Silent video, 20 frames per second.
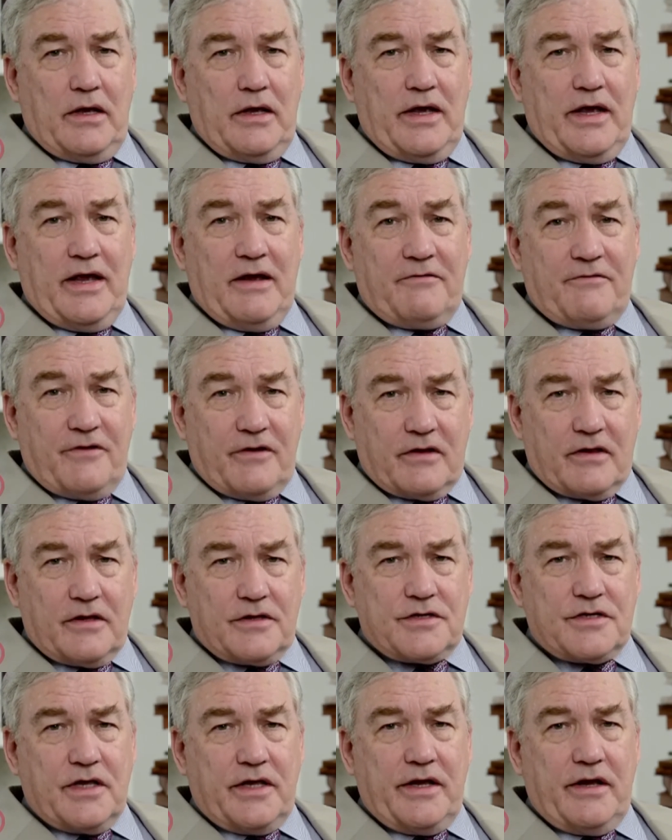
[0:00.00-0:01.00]

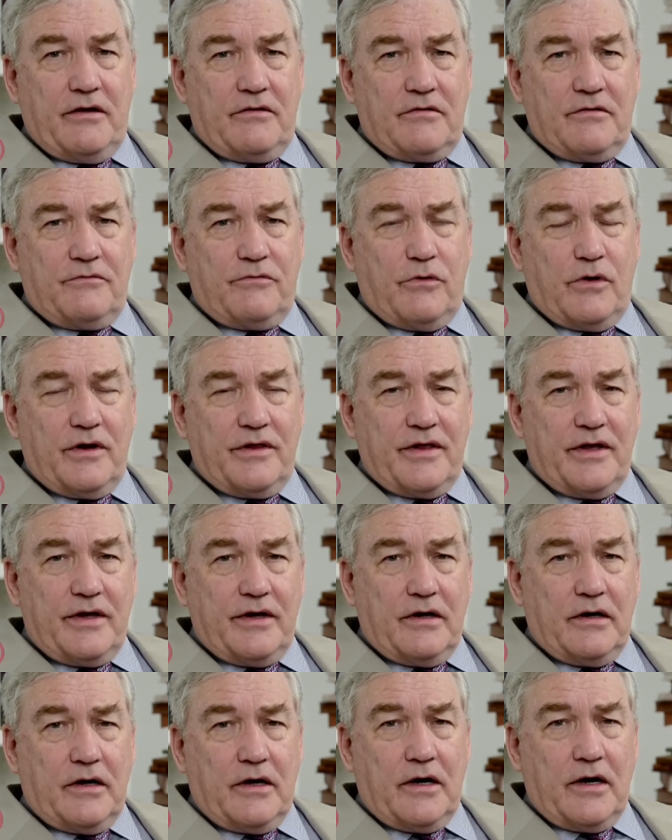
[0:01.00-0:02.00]
effortlessly out of where they
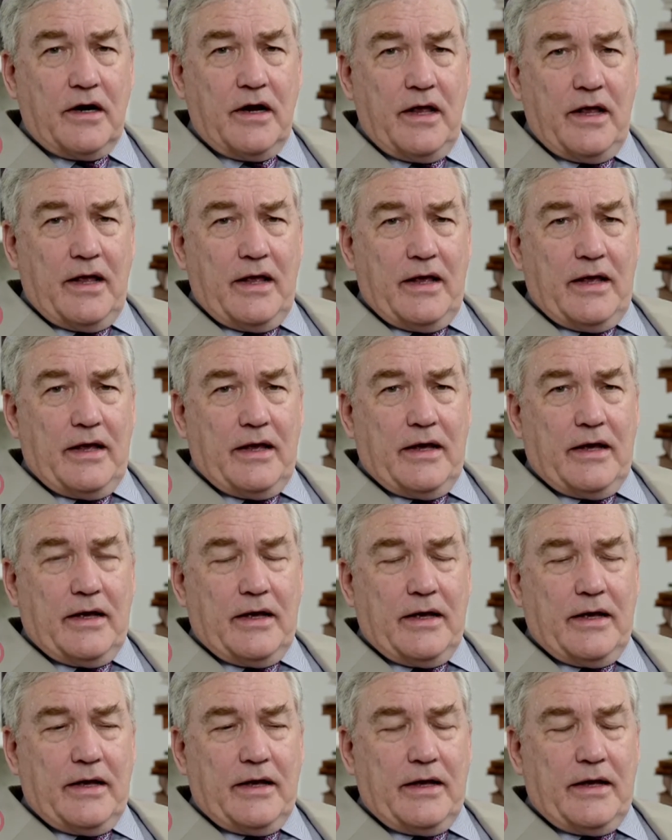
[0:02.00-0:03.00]
are
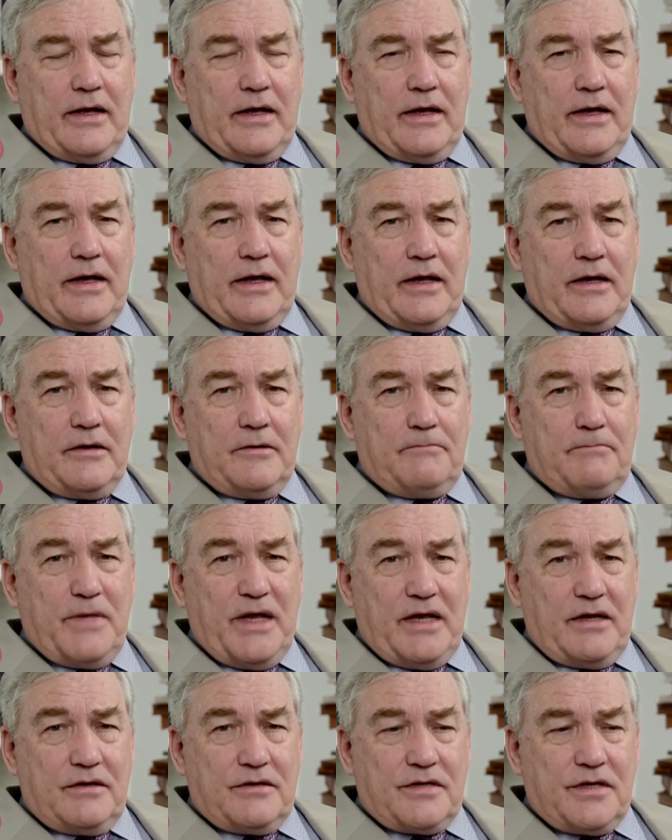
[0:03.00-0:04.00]
and
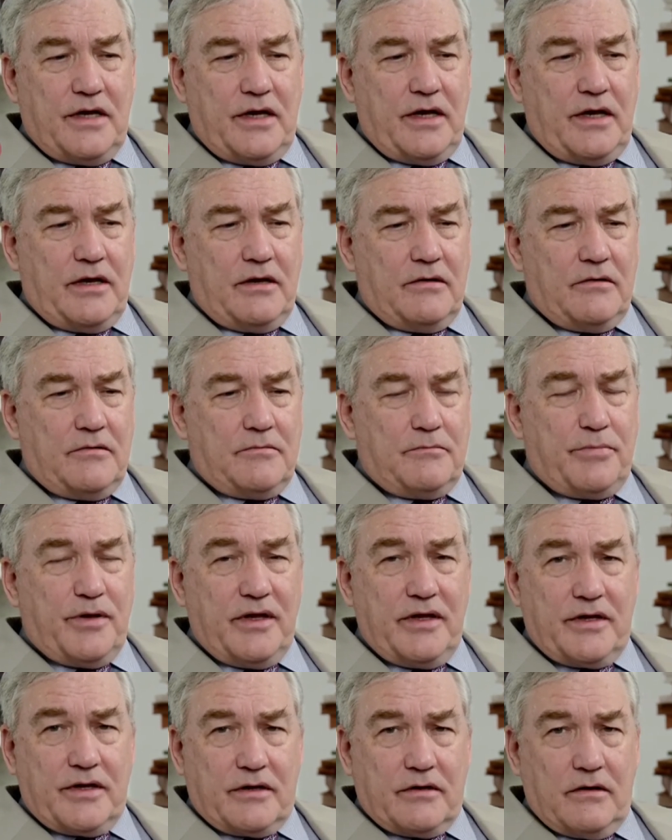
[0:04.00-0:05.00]
maintain
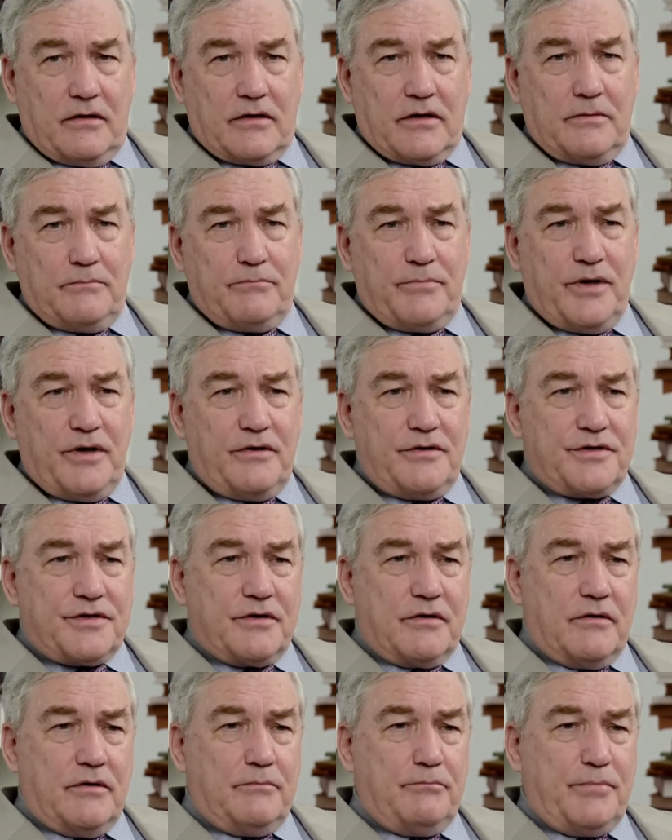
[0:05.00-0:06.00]
political
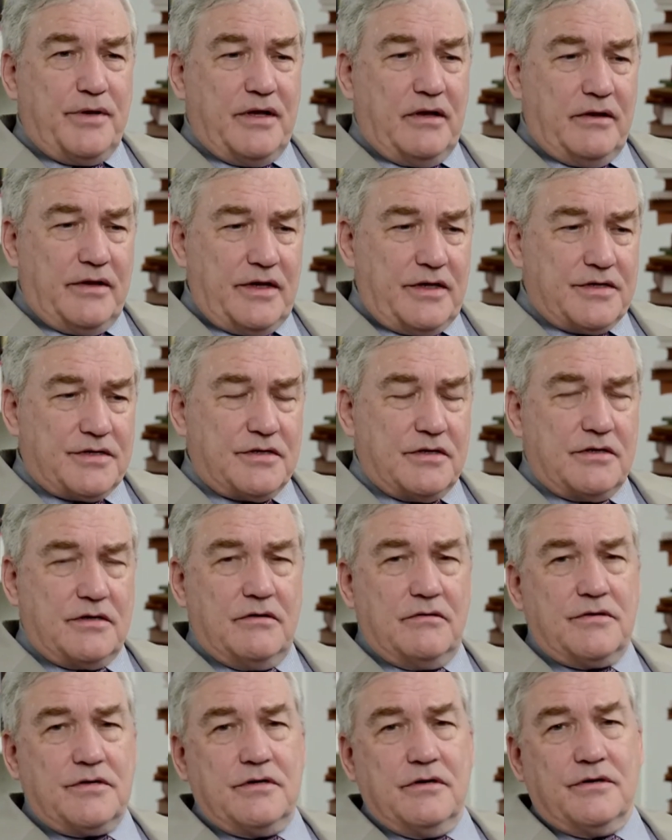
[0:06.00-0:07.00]
composure and build
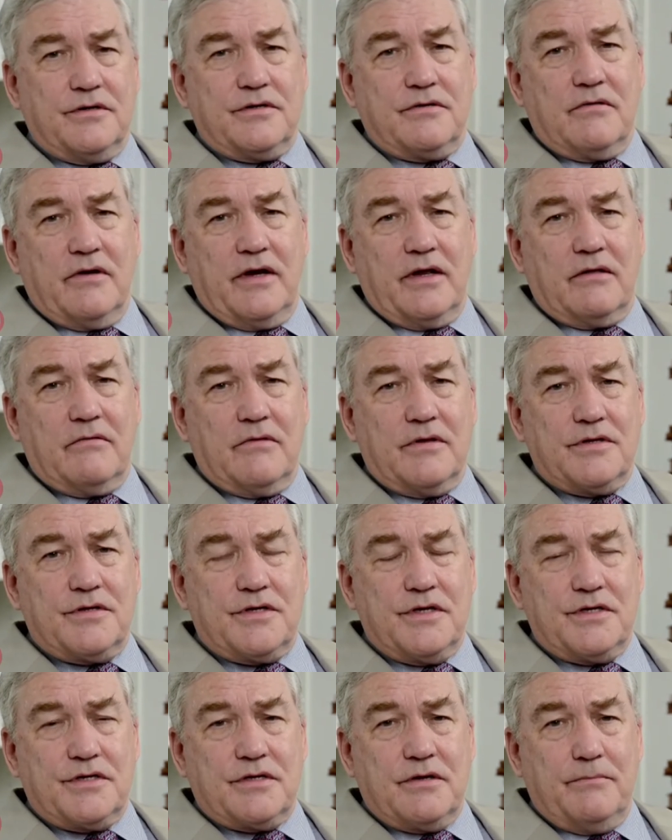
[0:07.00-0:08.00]
institutional strength with a
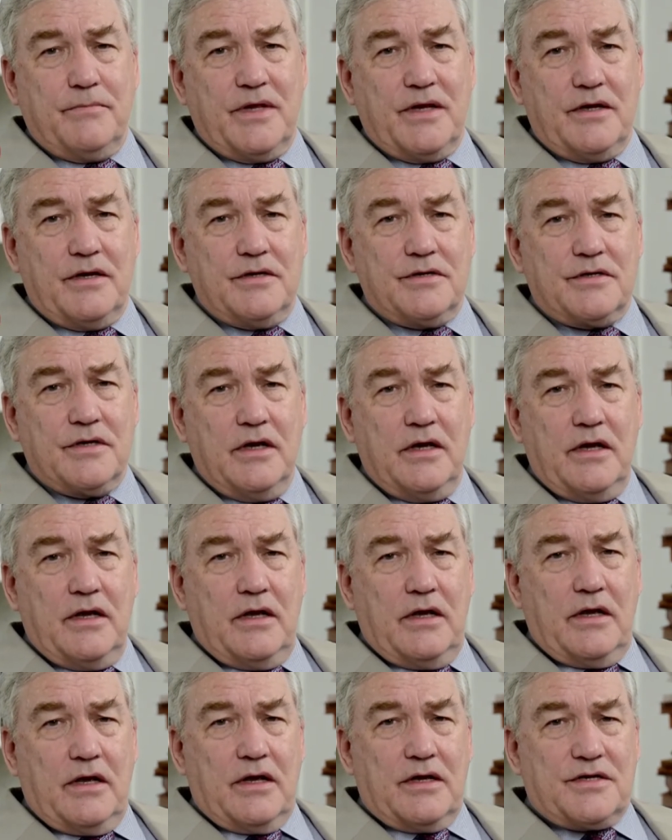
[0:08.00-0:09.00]
system that is
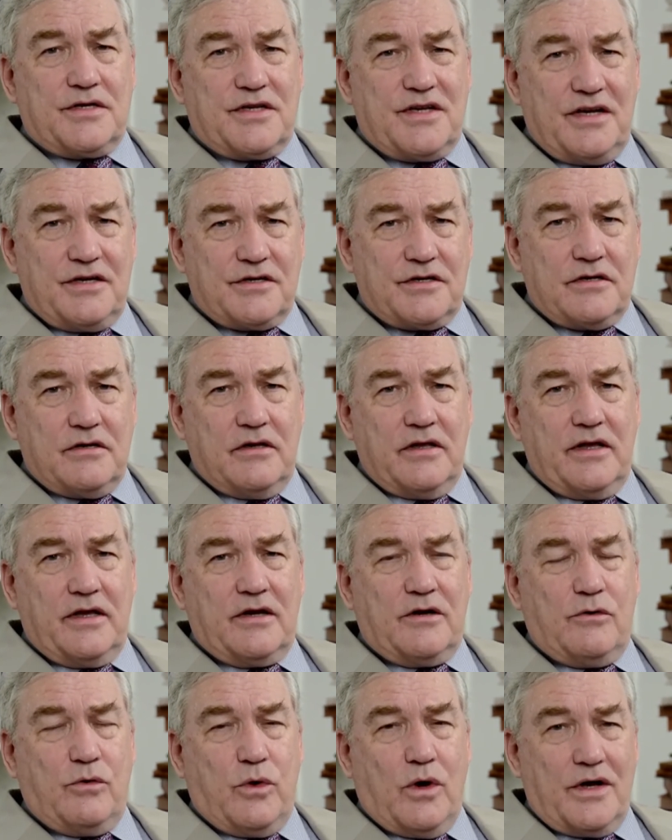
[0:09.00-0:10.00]
essentially
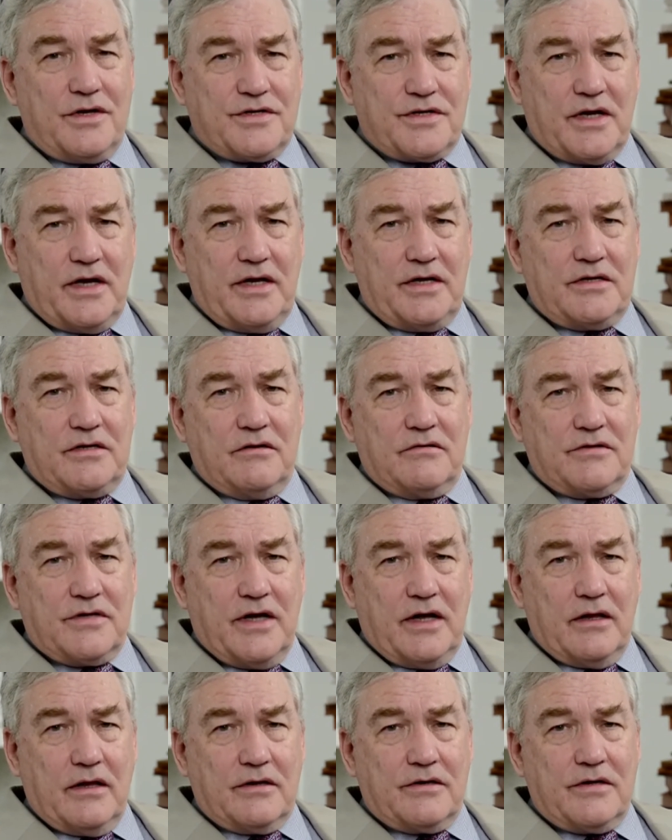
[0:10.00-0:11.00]

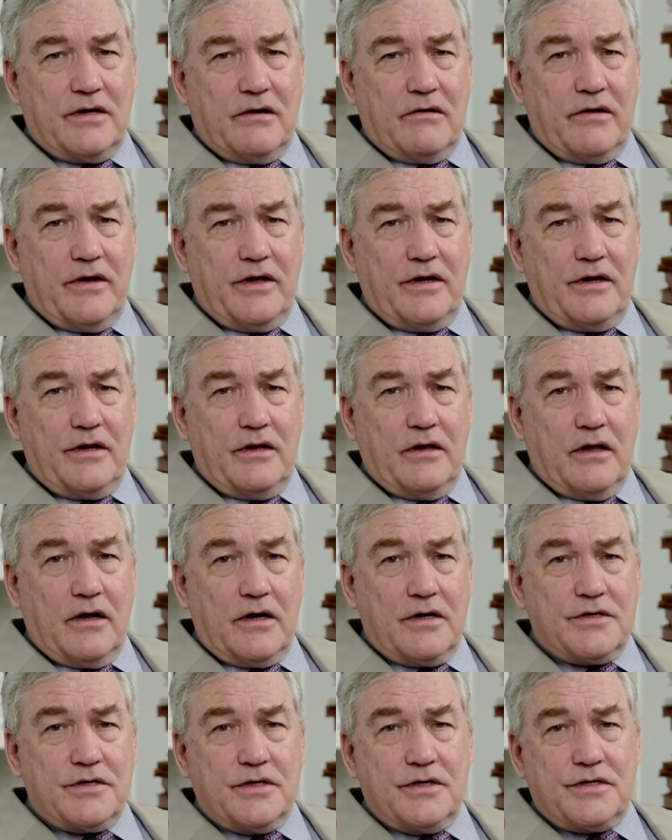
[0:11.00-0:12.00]
quasi-totalitarian and
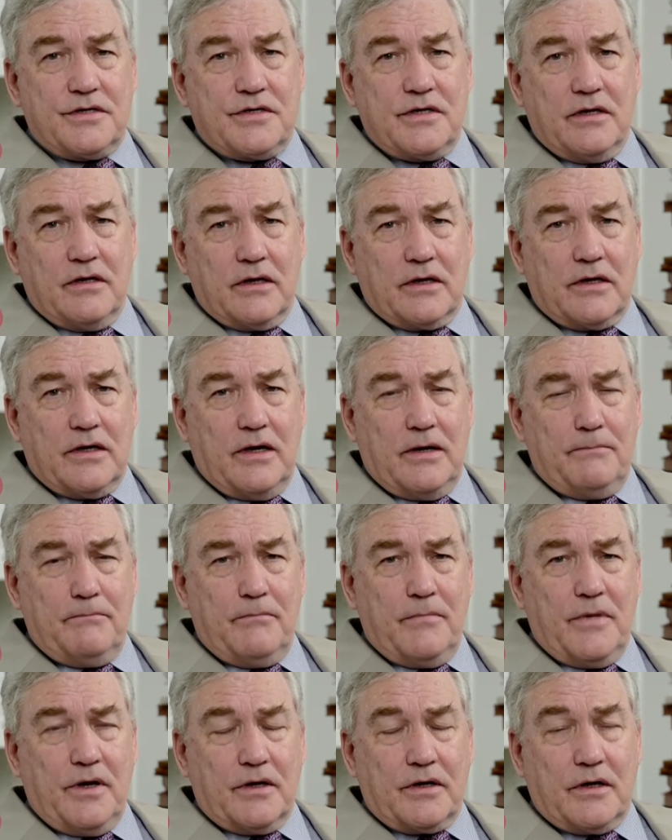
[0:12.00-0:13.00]
largely still
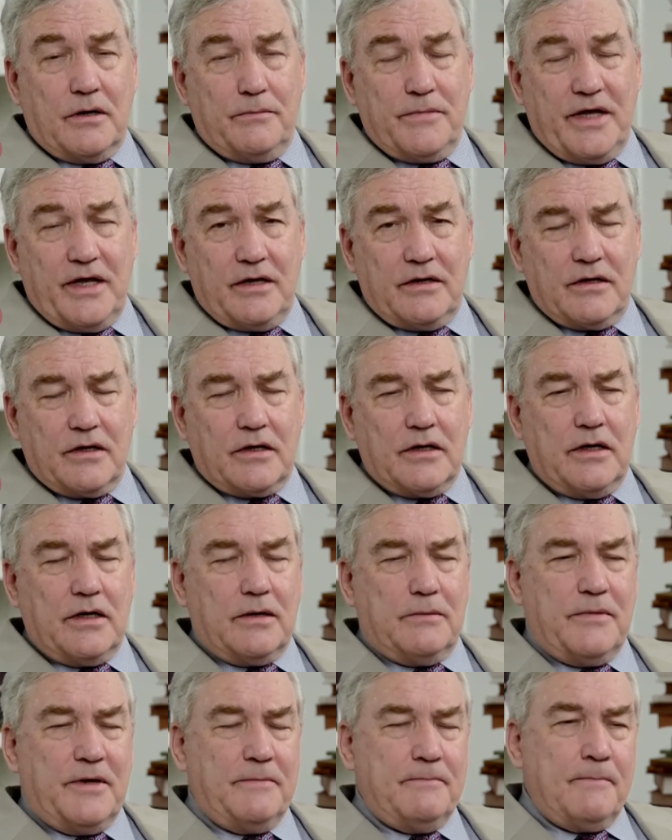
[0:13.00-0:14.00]
a command
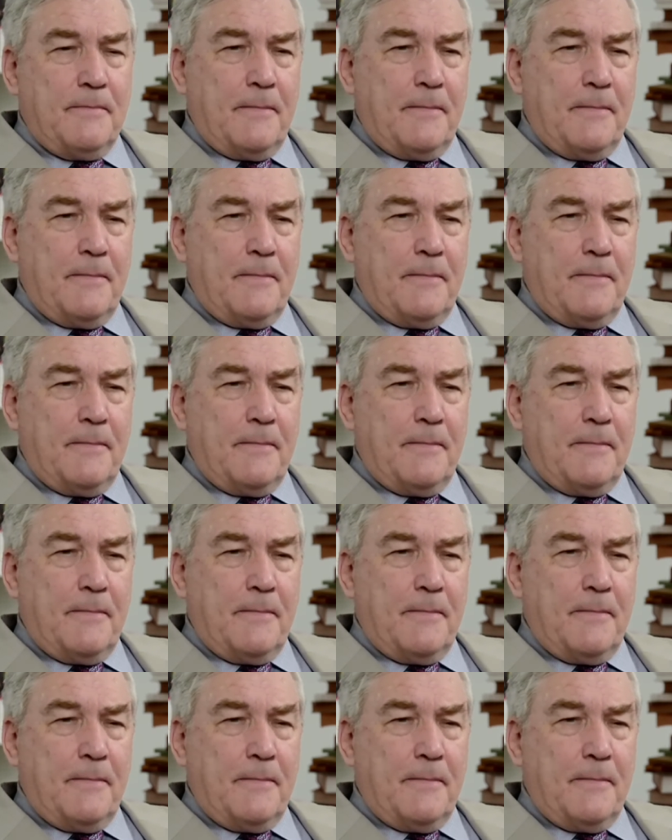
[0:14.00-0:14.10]
economy.